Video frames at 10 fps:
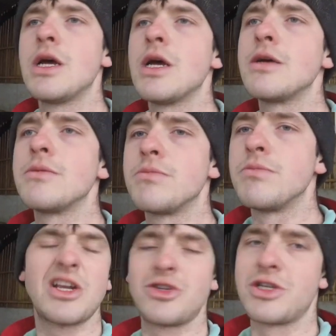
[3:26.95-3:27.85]

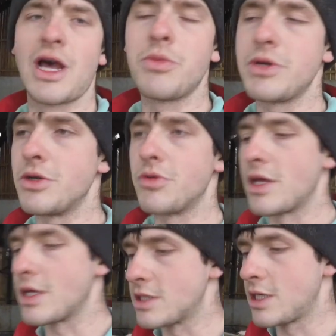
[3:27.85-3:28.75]
That's just how we do
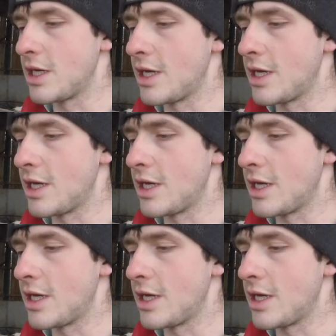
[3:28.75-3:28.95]
things.